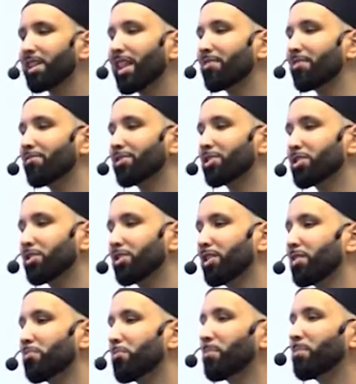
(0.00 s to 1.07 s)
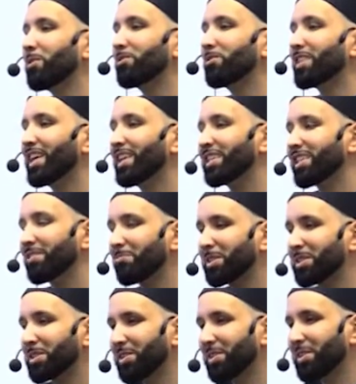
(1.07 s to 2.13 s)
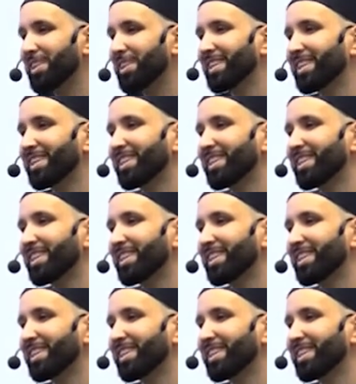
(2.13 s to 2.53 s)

life was good. Reputation was good.